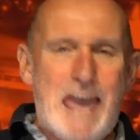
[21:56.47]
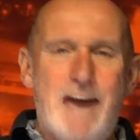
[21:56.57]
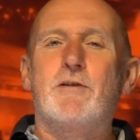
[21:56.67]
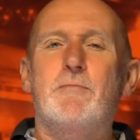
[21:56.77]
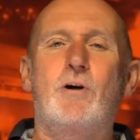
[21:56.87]

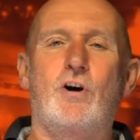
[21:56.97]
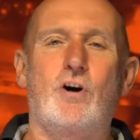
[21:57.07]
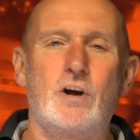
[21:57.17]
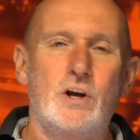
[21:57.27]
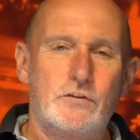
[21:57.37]

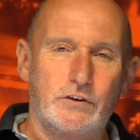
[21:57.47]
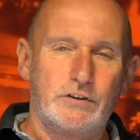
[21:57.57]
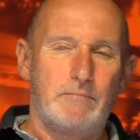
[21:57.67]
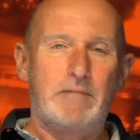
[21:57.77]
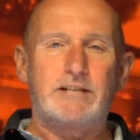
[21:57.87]
evermore through
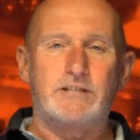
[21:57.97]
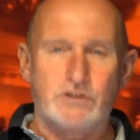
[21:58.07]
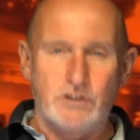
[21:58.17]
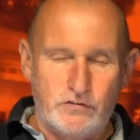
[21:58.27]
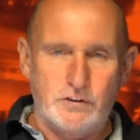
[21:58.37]
the message
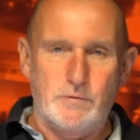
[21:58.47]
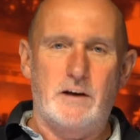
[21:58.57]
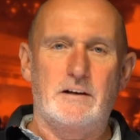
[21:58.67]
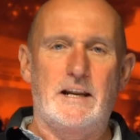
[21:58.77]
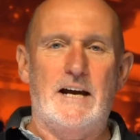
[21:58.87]
and through
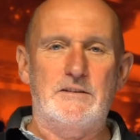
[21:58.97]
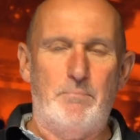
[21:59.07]
our lives.